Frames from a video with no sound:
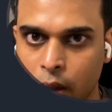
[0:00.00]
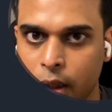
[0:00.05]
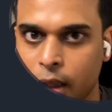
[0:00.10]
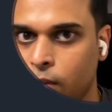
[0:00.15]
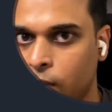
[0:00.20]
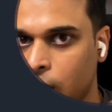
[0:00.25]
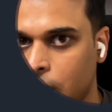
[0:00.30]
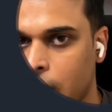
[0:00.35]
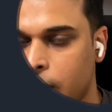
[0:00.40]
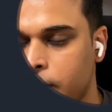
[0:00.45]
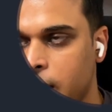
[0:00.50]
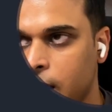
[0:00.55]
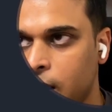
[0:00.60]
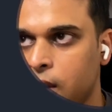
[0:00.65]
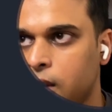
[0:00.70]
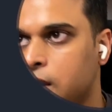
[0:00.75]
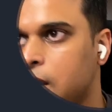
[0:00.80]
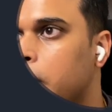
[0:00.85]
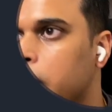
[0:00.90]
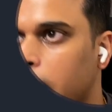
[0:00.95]
It will come in
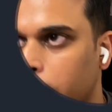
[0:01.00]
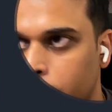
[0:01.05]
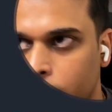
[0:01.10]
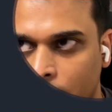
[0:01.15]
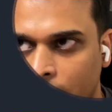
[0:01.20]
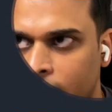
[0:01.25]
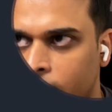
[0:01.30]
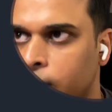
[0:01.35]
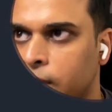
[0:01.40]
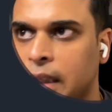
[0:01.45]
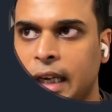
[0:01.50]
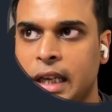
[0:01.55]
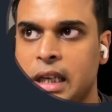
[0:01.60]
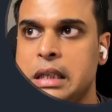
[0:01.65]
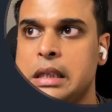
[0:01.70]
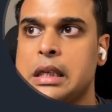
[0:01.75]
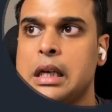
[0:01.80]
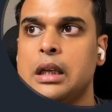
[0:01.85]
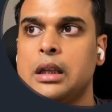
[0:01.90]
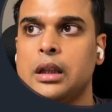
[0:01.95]
sometime, right? That
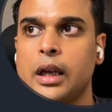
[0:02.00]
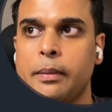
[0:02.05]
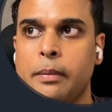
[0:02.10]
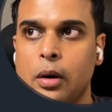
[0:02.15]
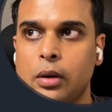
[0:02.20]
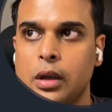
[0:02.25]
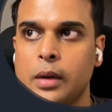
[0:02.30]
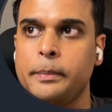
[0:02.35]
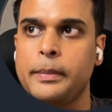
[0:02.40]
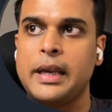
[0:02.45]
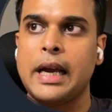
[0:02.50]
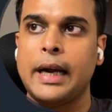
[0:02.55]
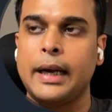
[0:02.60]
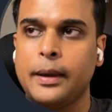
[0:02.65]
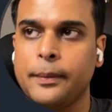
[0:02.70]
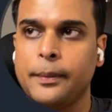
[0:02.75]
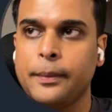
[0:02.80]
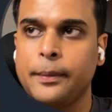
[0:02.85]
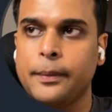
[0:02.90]
is about the PID.